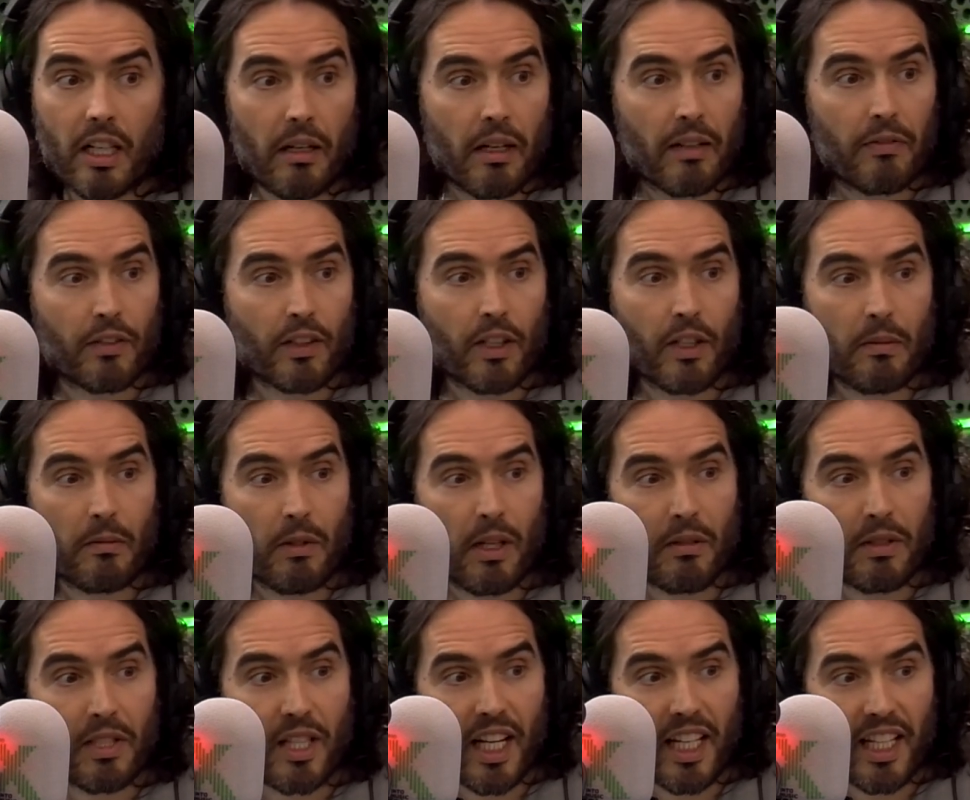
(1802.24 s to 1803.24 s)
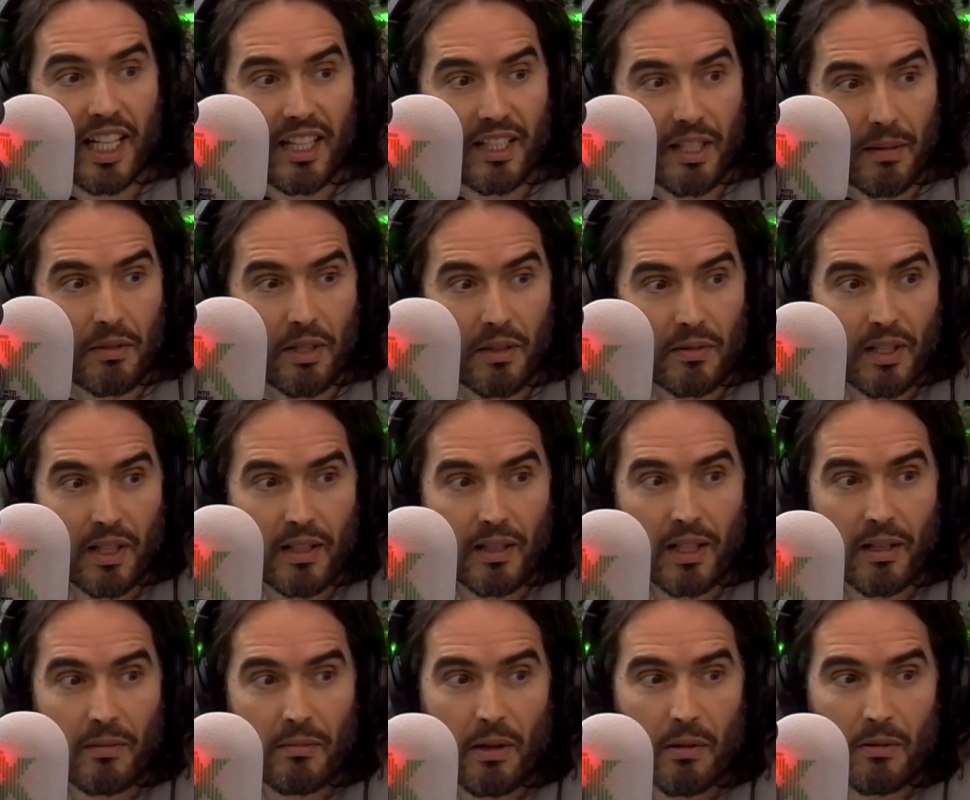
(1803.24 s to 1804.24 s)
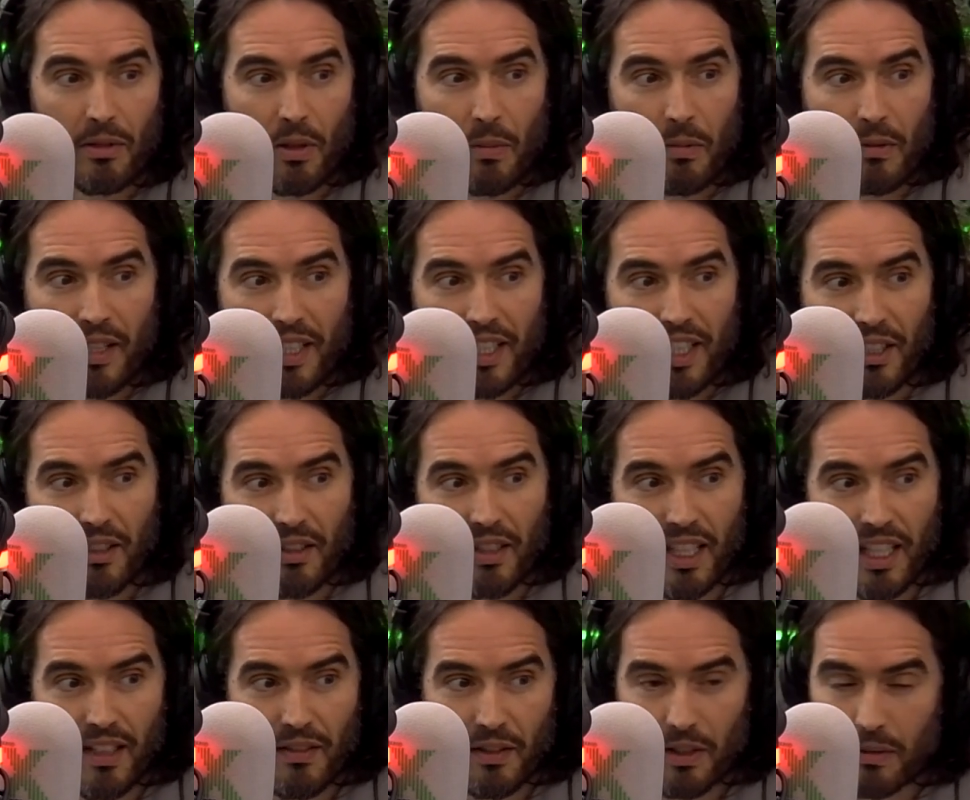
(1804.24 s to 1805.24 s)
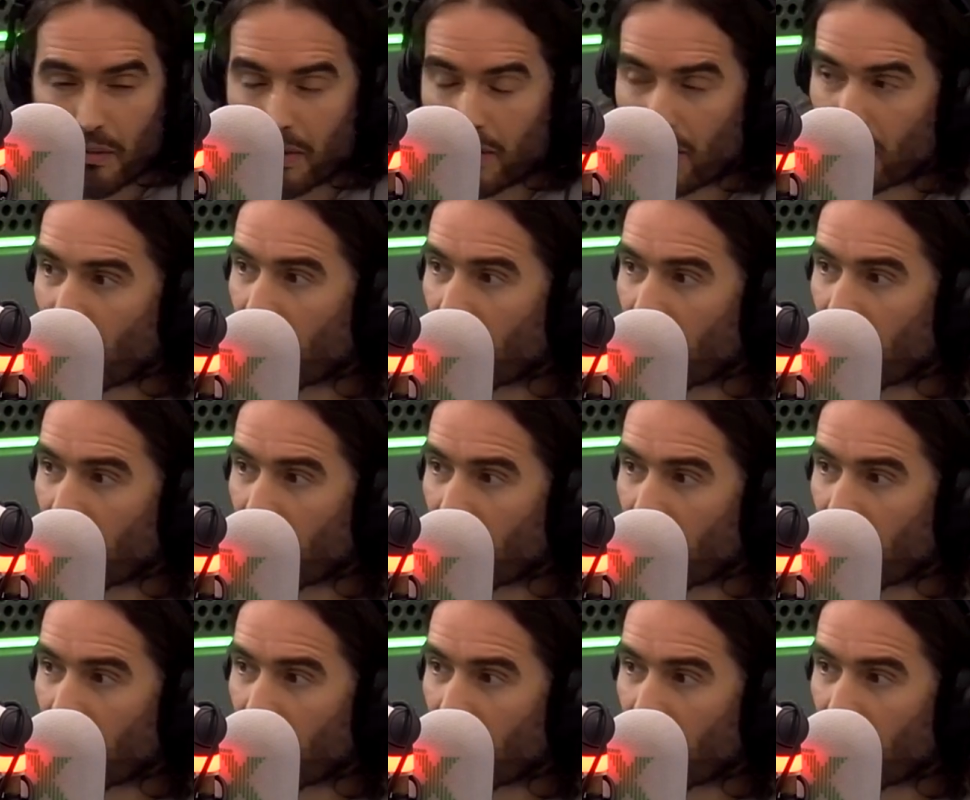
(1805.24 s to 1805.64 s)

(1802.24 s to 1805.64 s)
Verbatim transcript: no! I forgot what I was saying there. Sometimes I was operating on a level that was